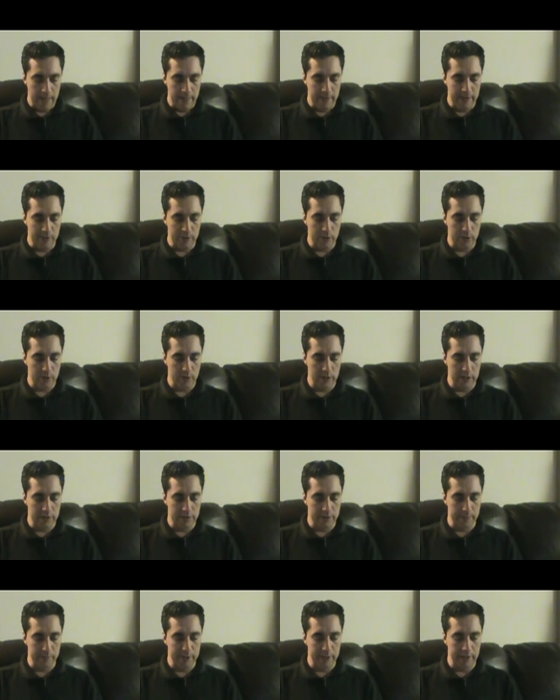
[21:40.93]
This
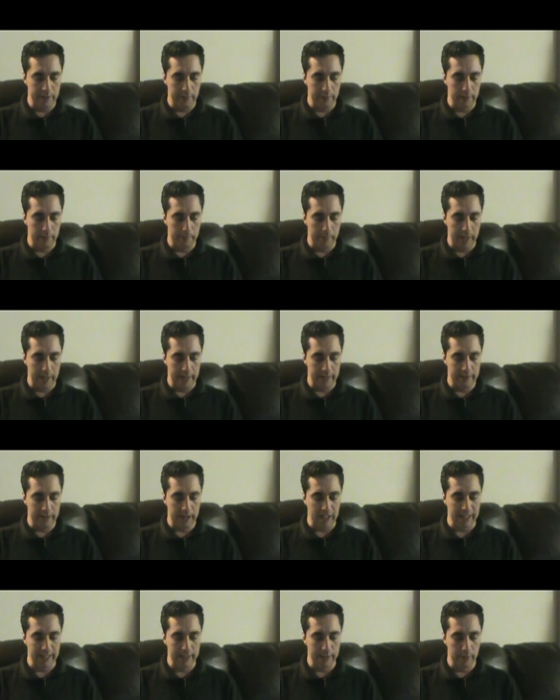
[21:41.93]
is the material body. The
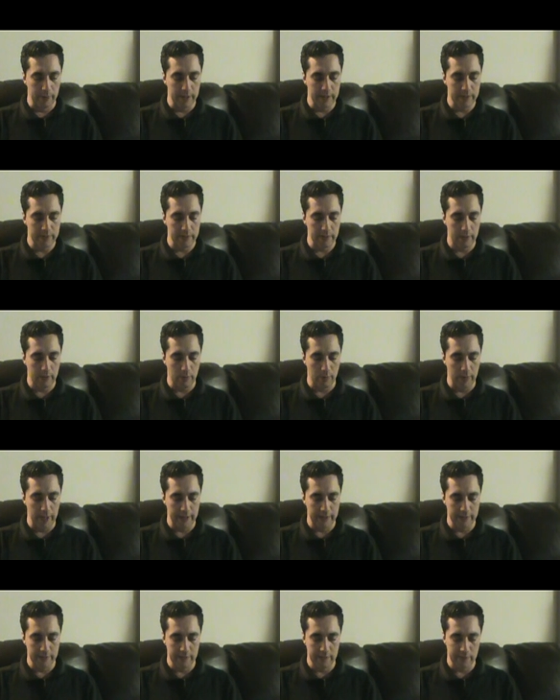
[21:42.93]
clearness and
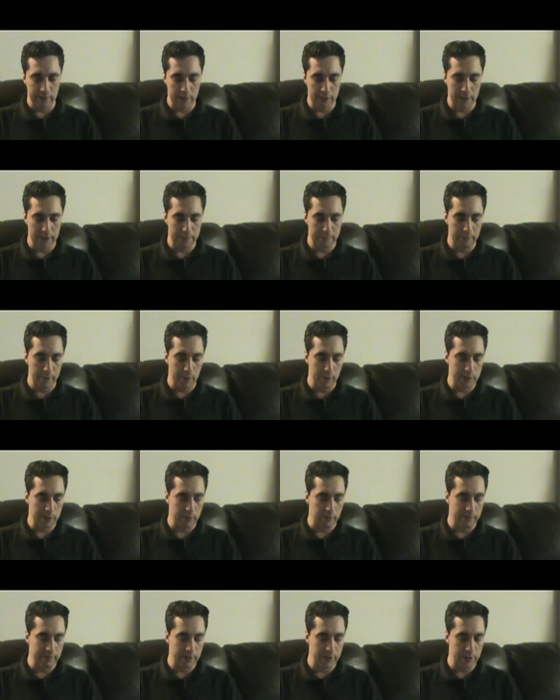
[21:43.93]
correctness of its
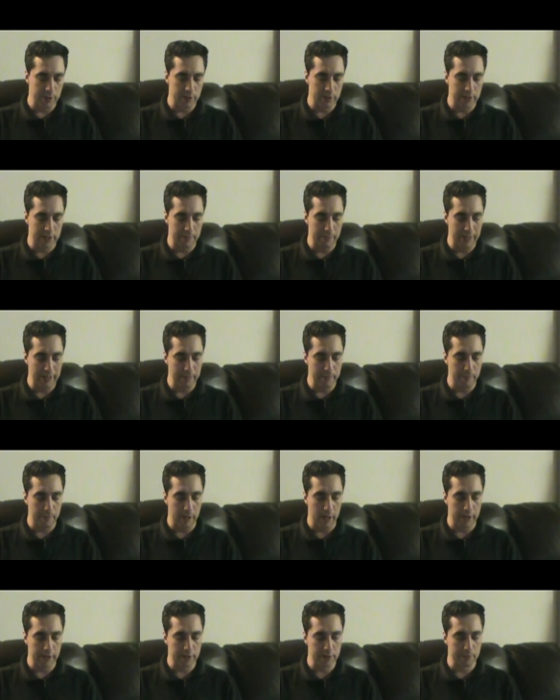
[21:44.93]
spiritual visions depend
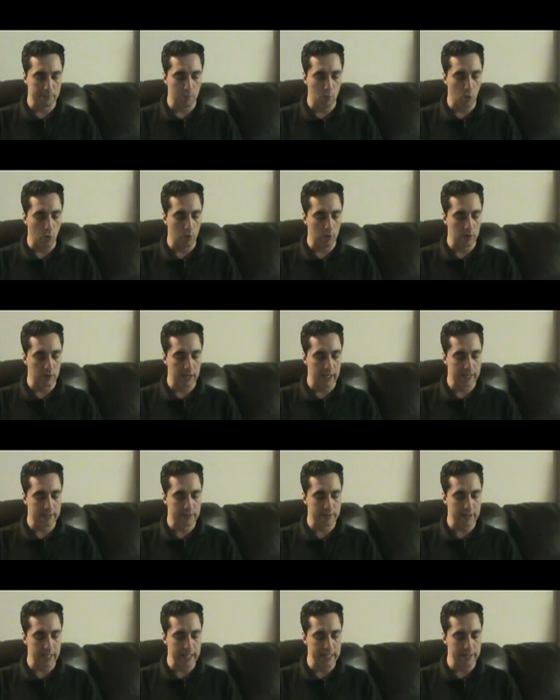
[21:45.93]
upon its more or
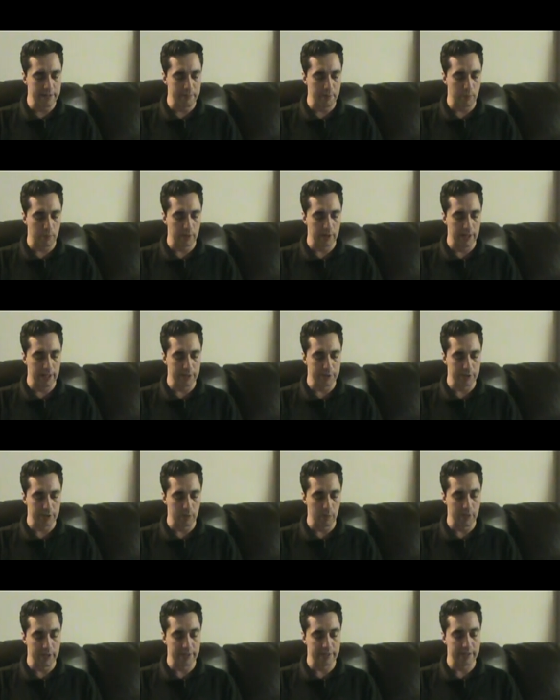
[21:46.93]
less intimate
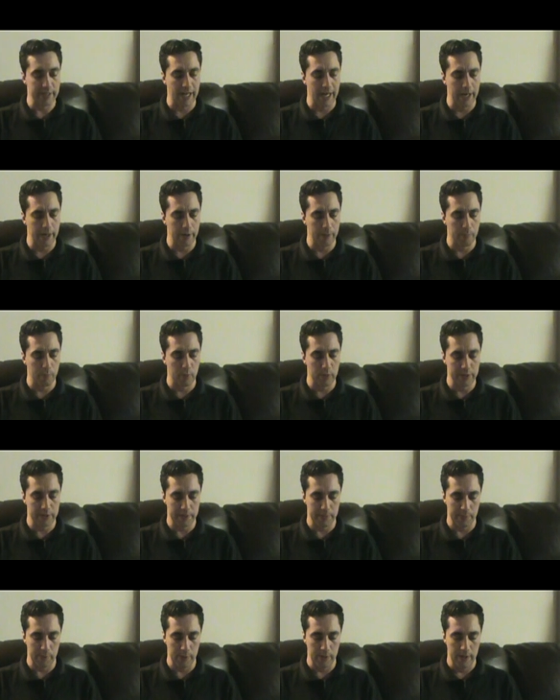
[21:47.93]
relation with its higher
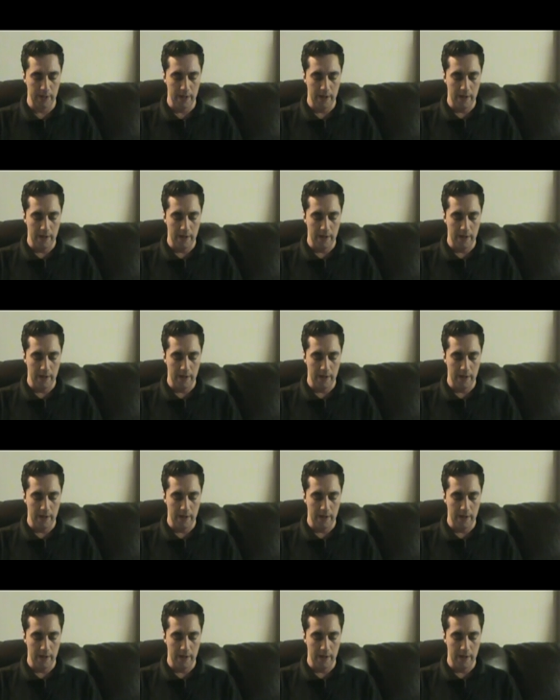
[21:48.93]
principle.